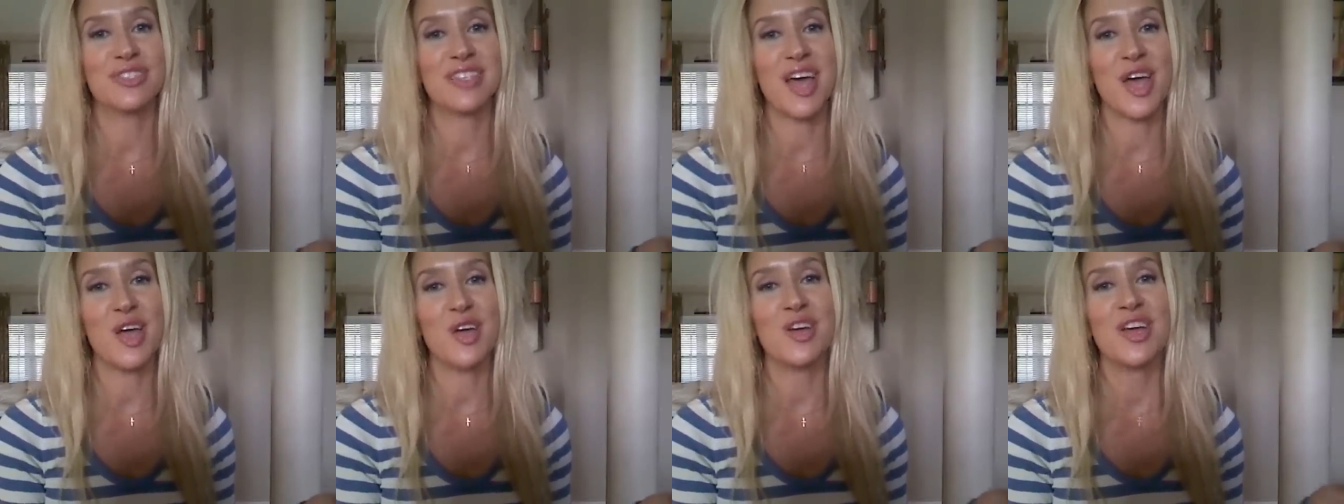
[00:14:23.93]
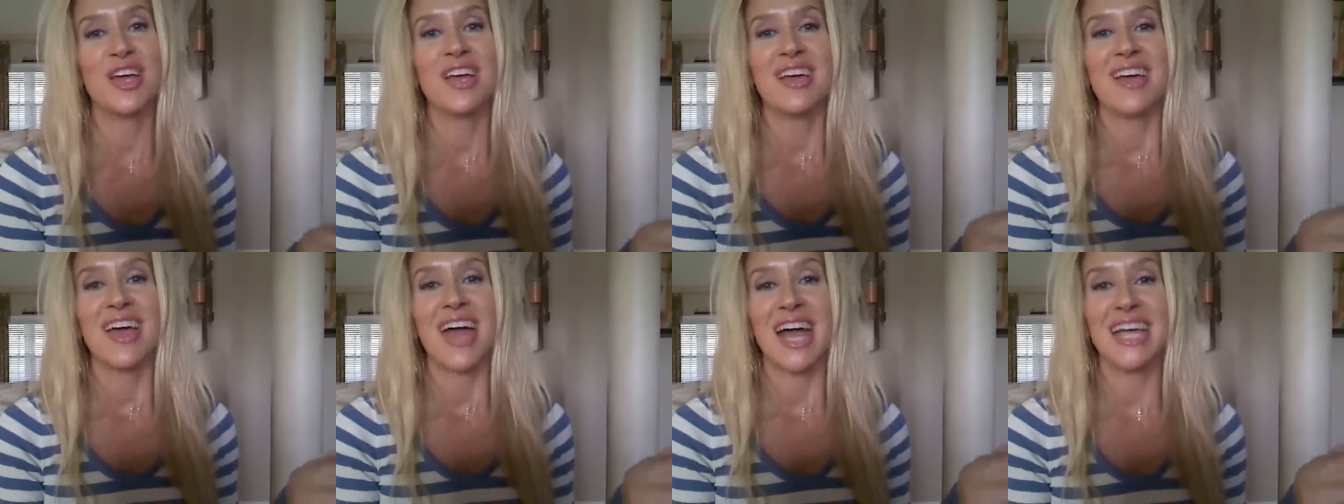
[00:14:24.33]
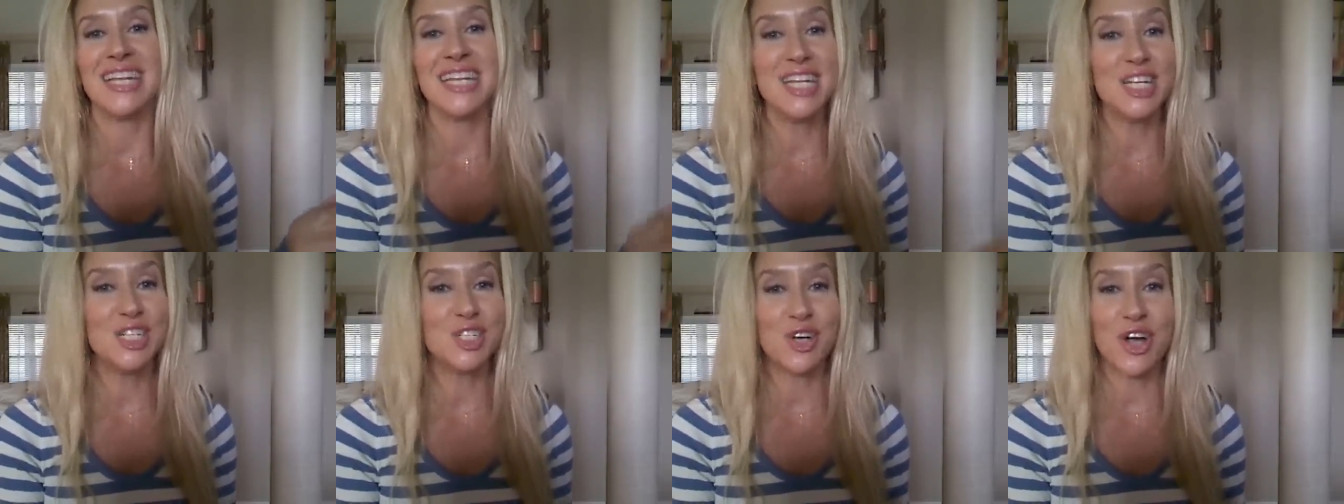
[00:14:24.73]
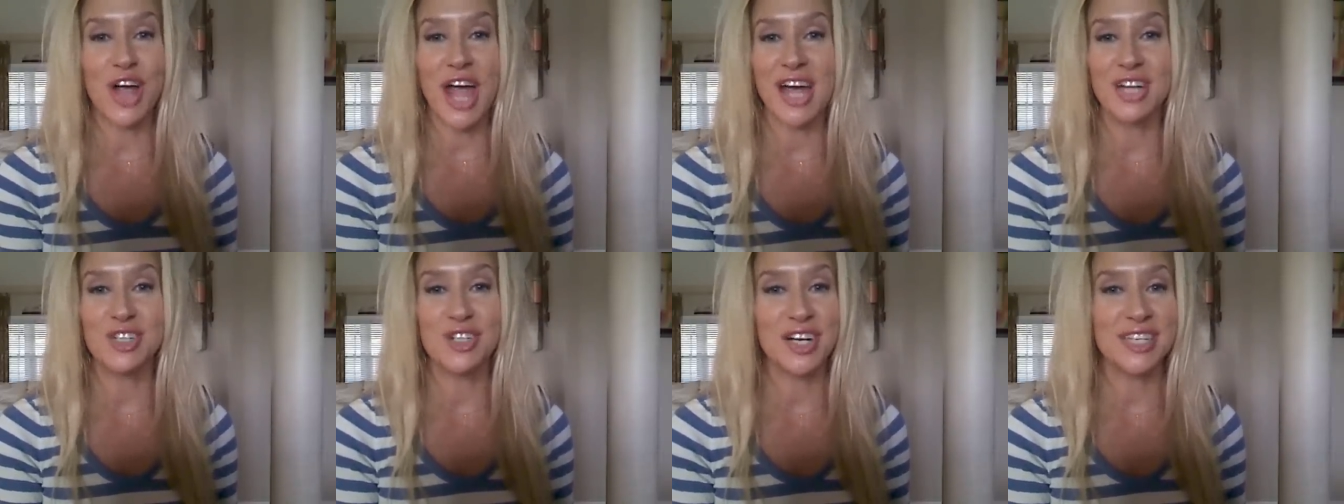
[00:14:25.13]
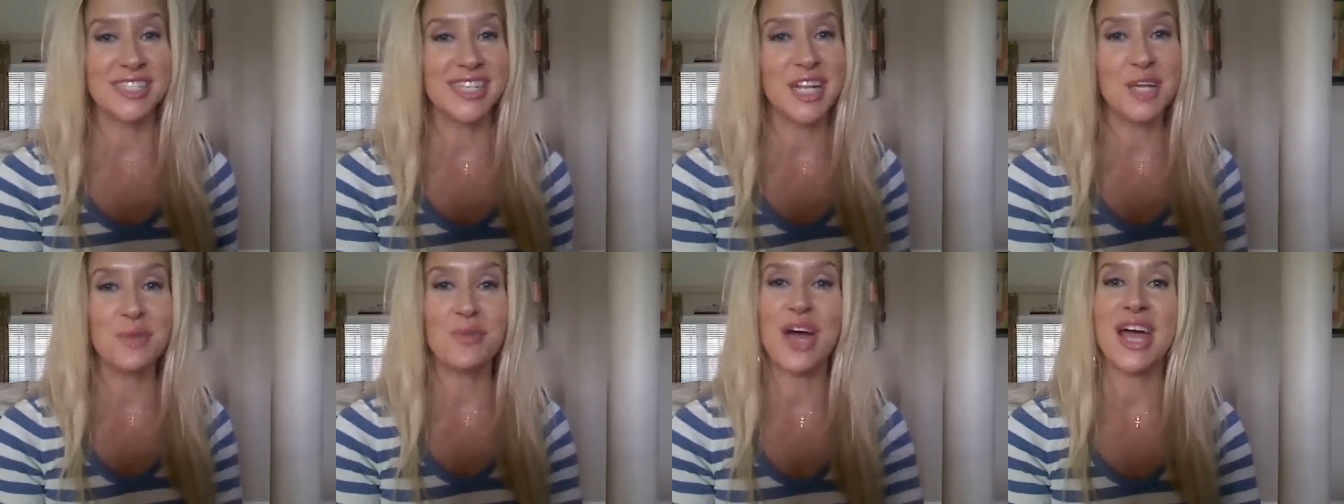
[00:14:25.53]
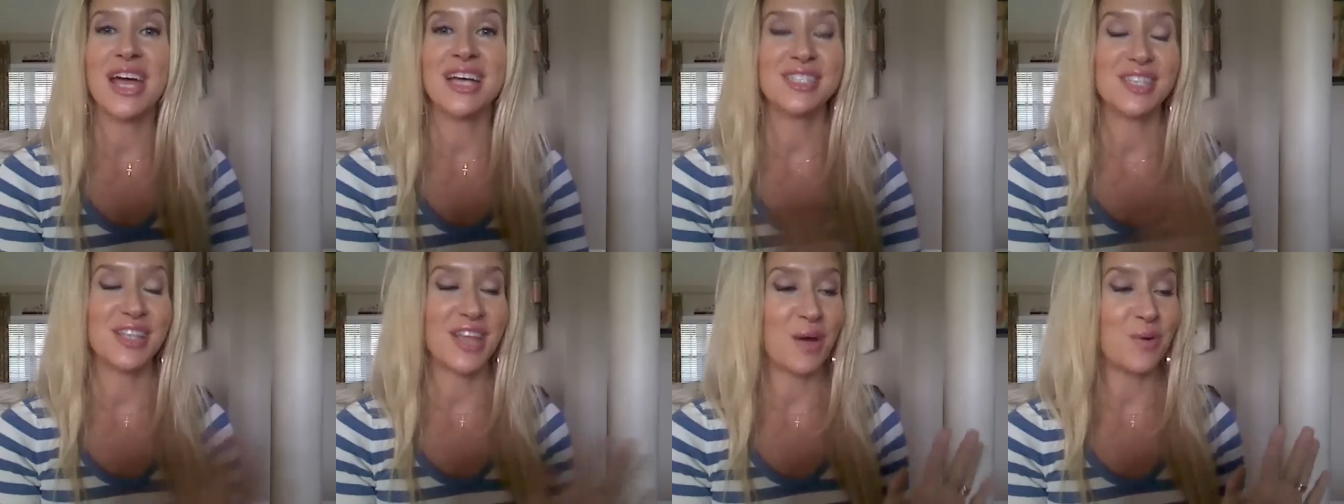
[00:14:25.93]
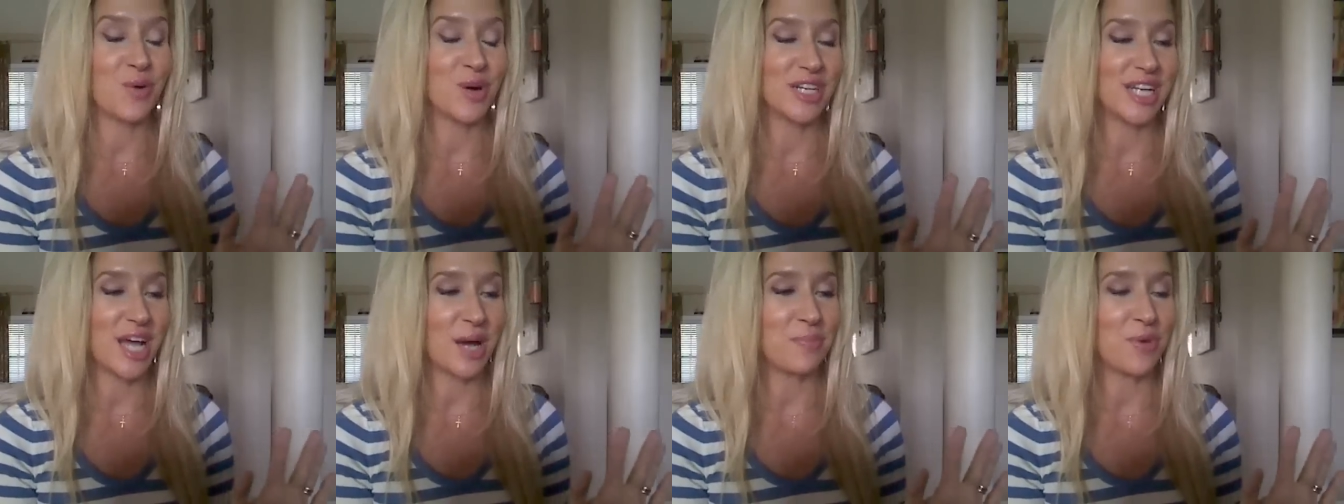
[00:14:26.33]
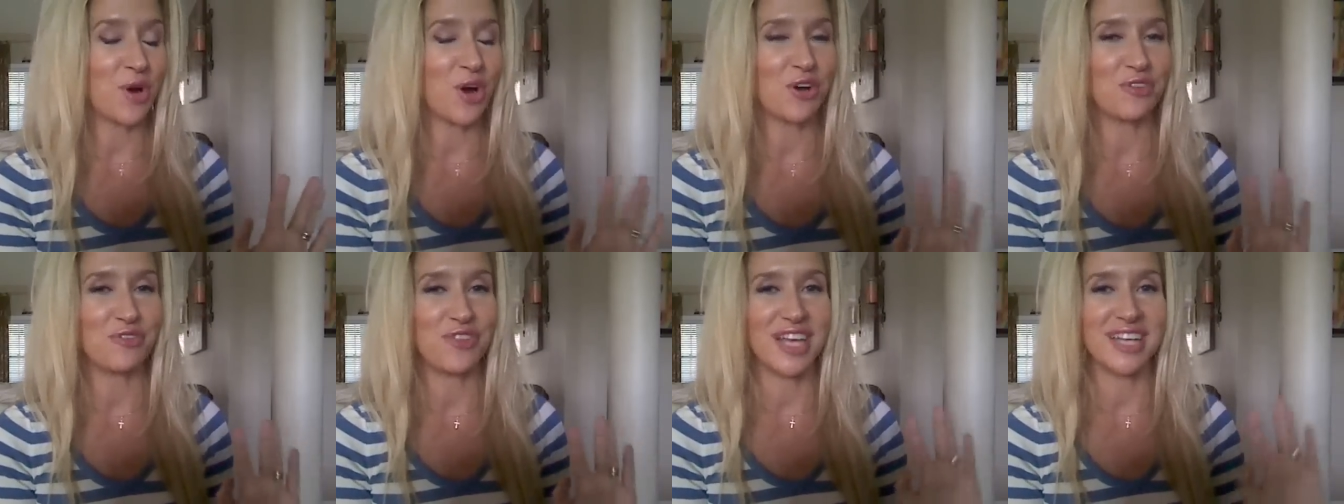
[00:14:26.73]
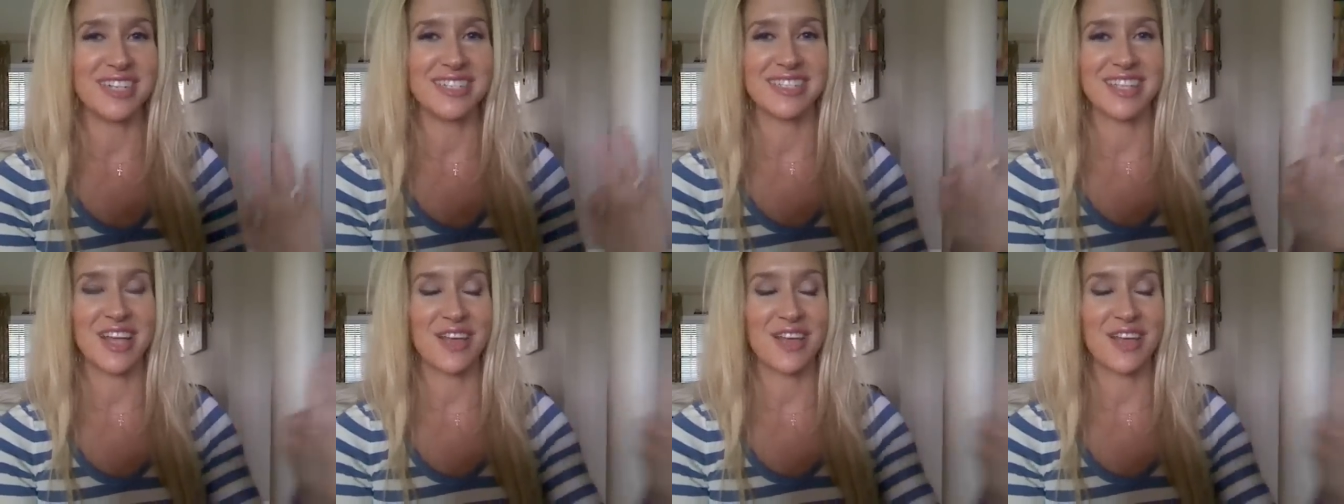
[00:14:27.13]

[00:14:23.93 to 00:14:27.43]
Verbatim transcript: So I needed your address anyway, so that worked out perfect.